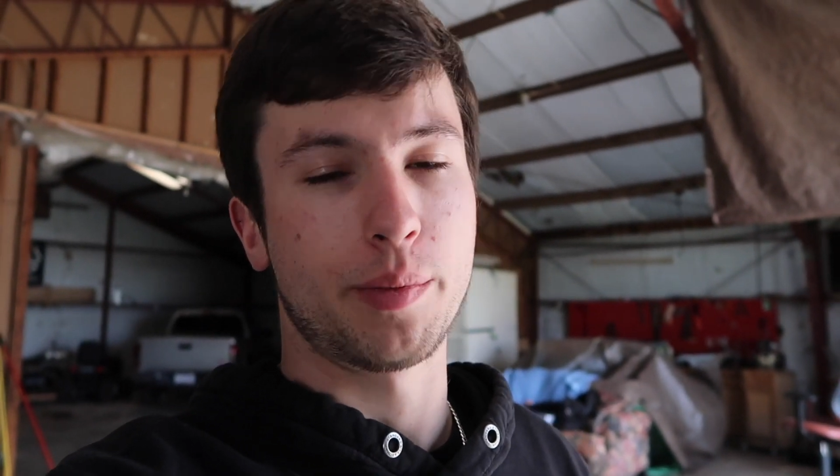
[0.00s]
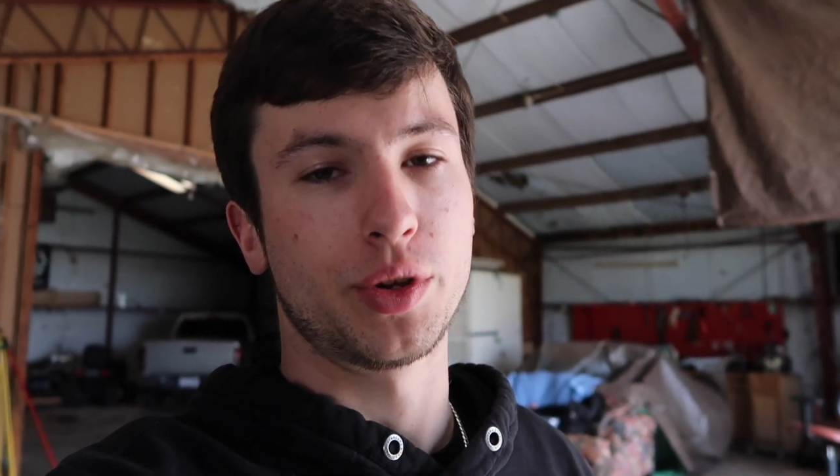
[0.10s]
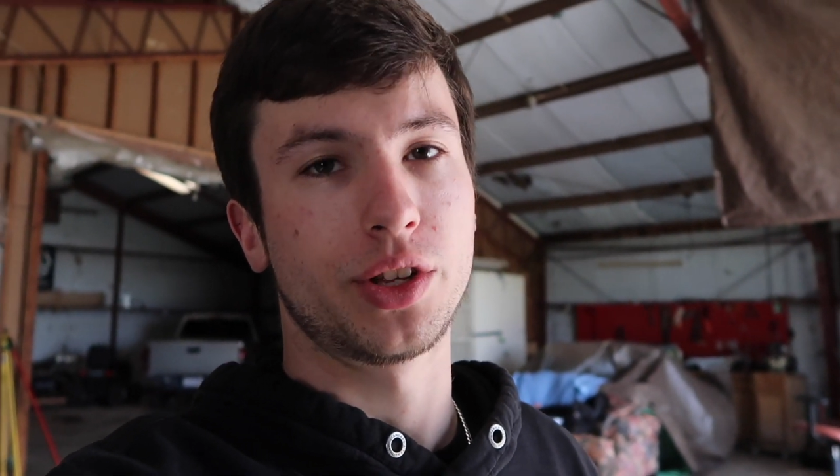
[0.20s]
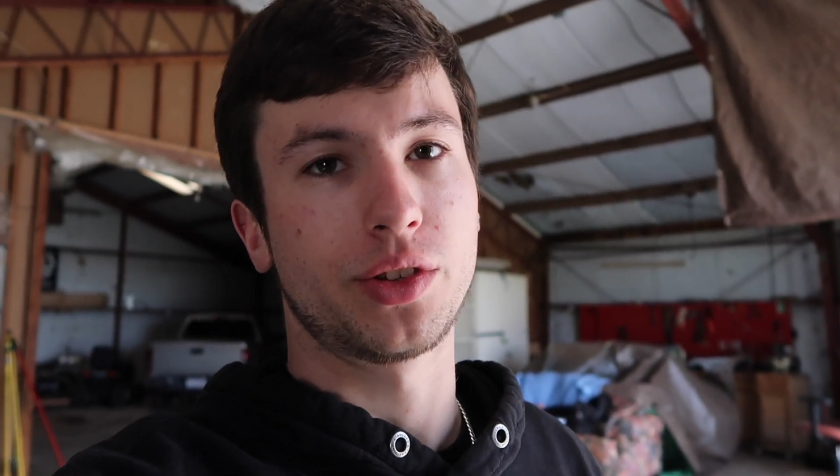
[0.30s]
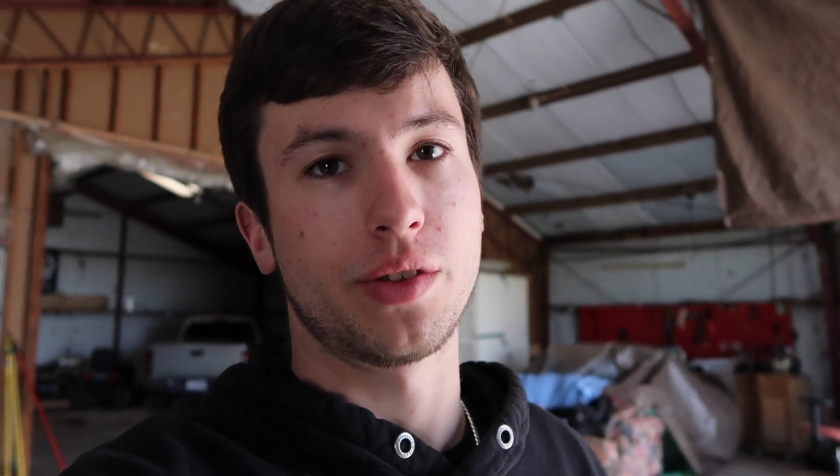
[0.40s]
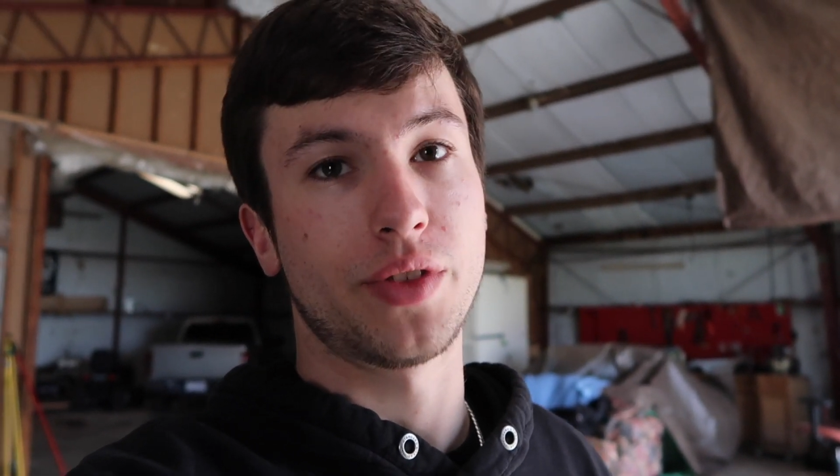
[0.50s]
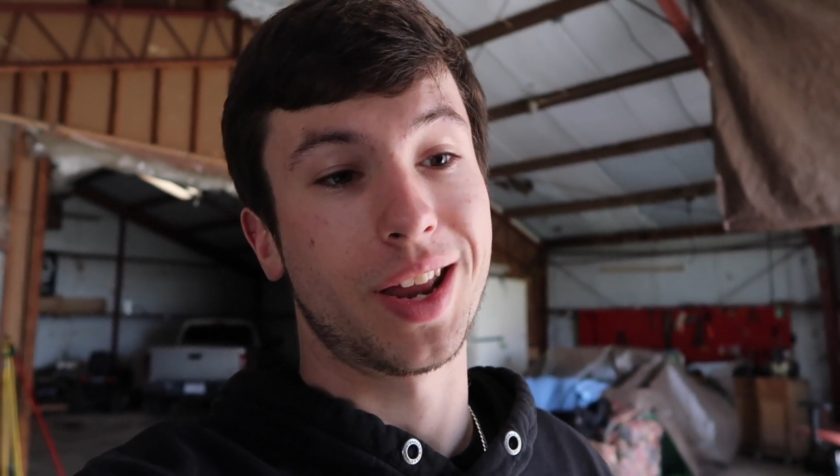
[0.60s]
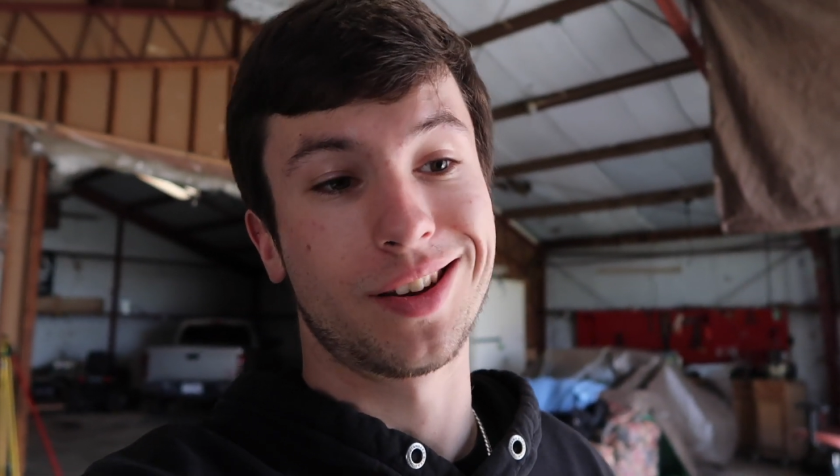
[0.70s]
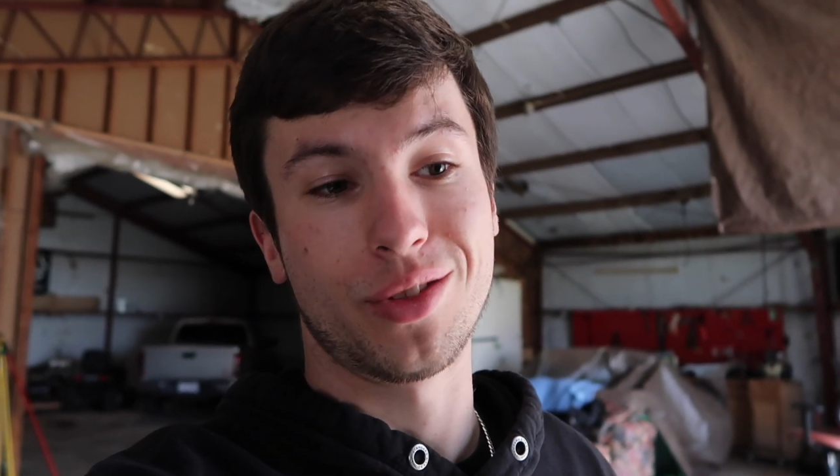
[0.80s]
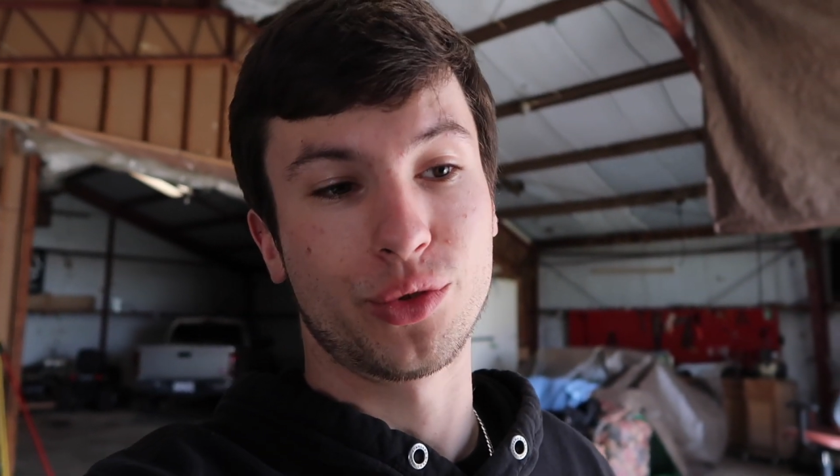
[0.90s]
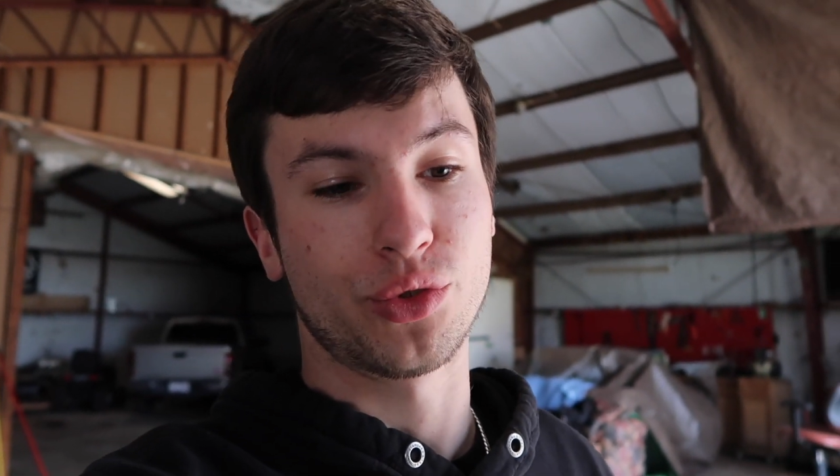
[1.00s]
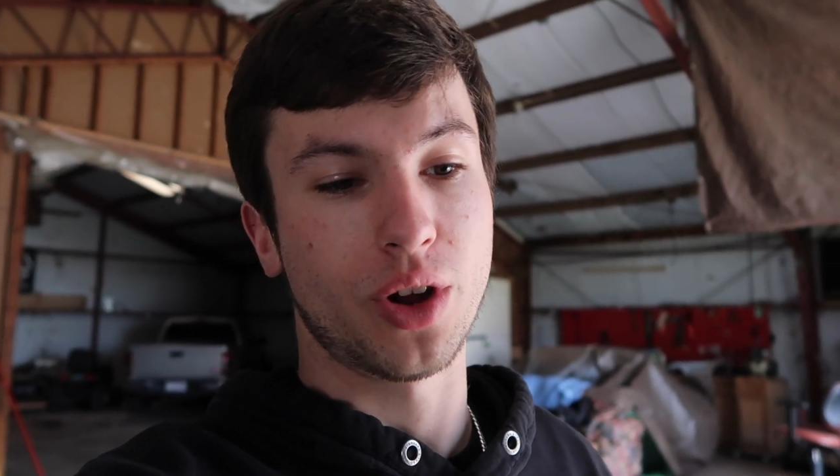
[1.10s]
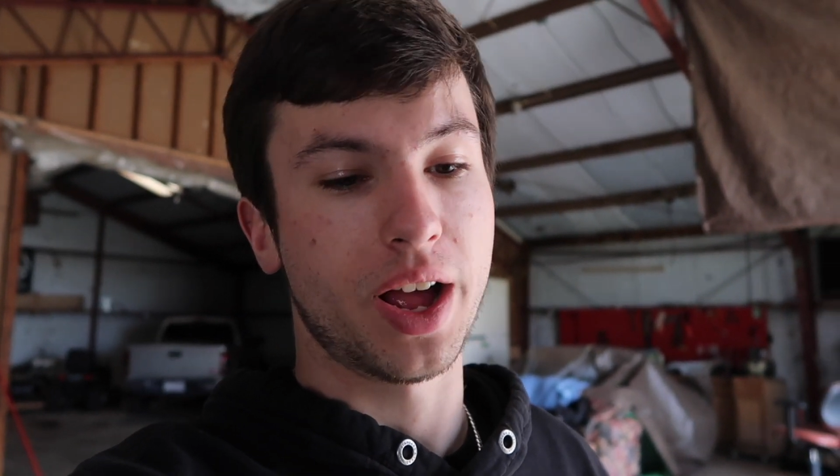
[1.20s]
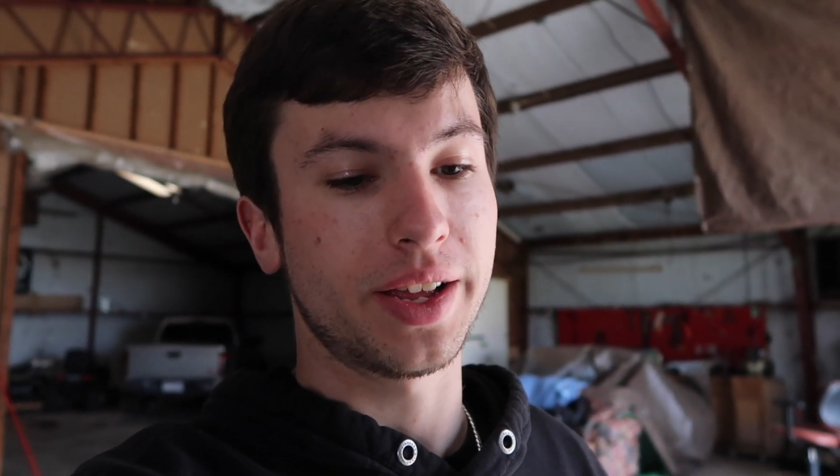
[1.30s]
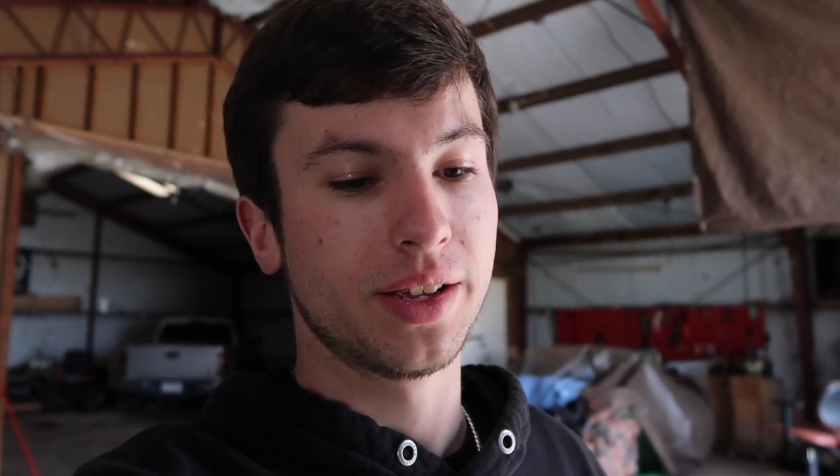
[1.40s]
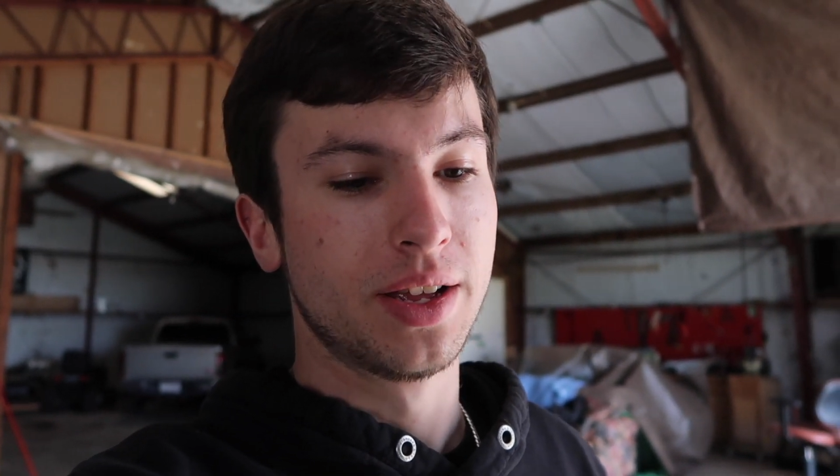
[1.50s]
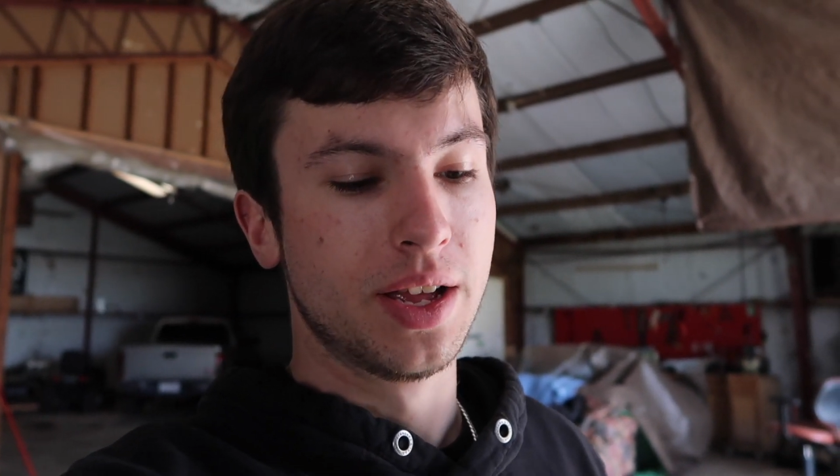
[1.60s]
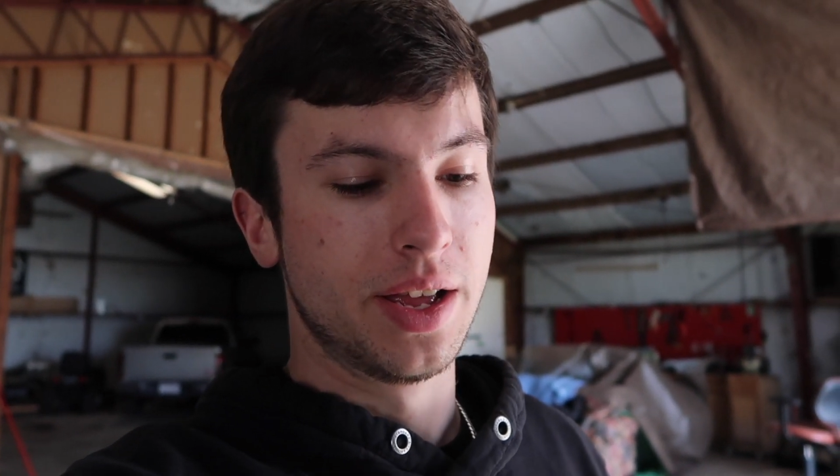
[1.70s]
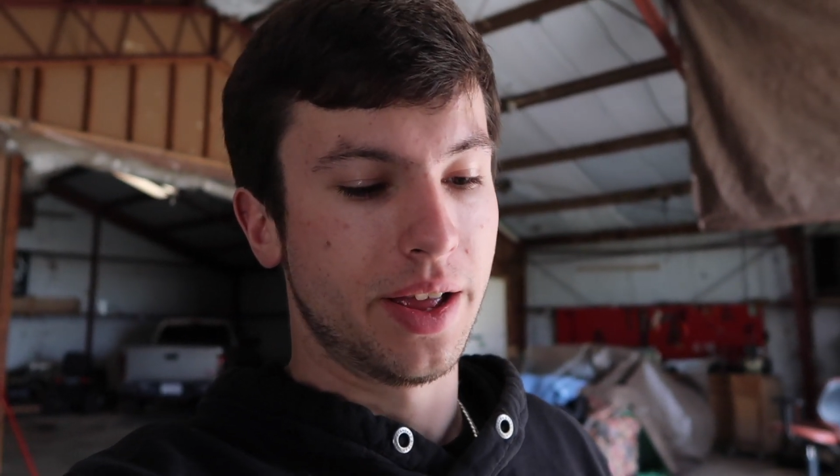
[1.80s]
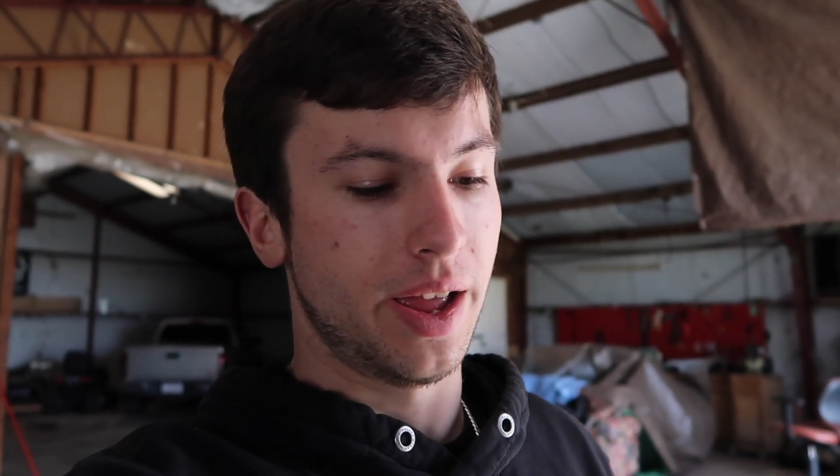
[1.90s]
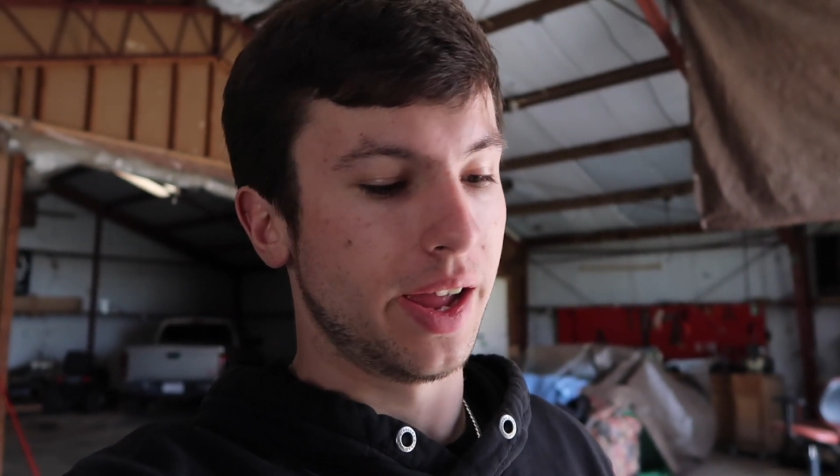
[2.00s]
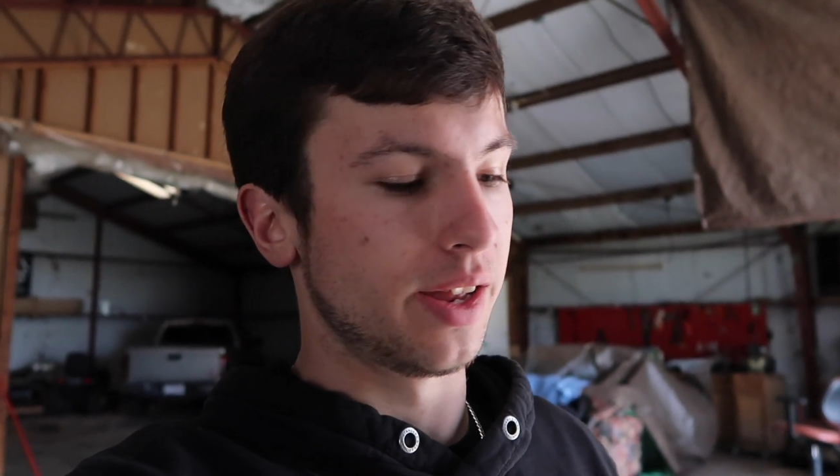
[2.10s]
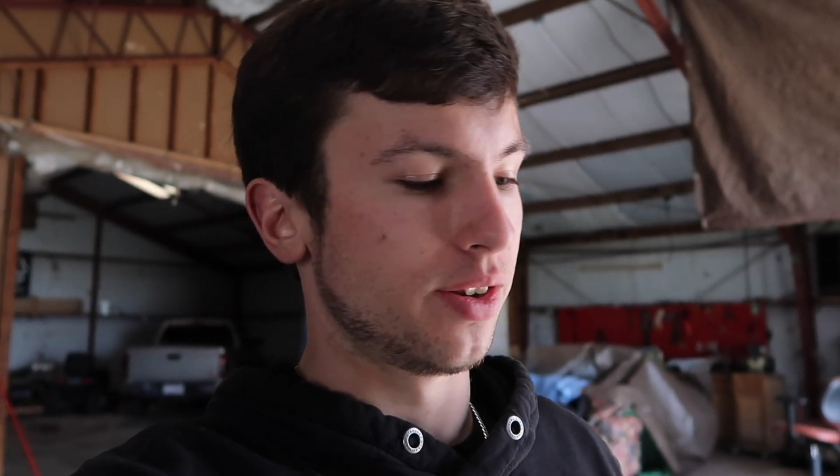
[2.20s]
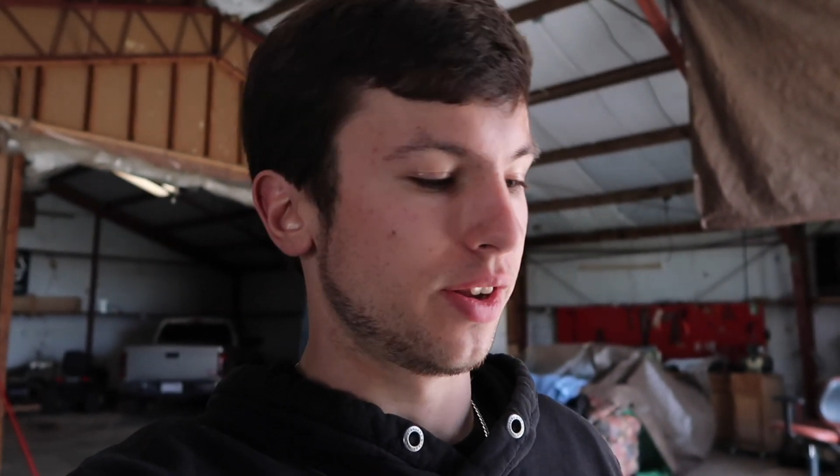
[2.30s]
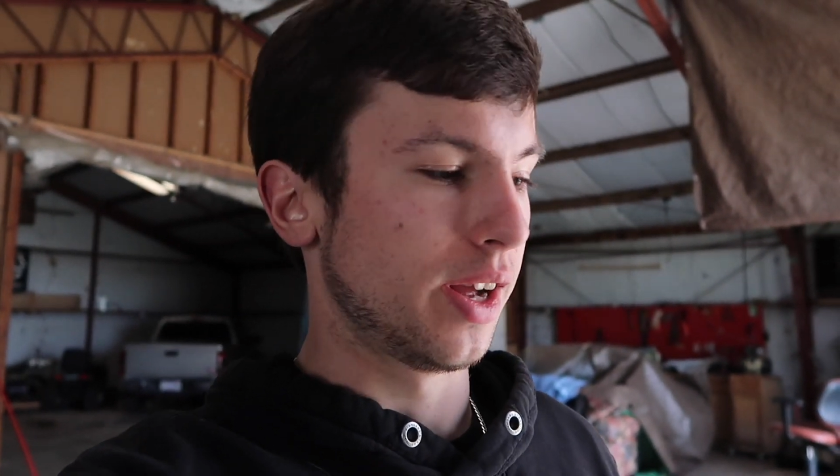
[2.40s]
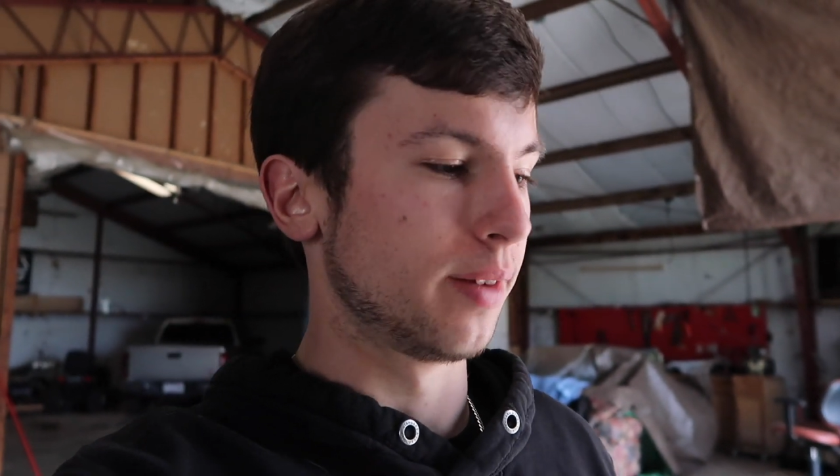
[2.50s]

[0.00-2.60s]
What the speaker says: I'm gonna give that another try, and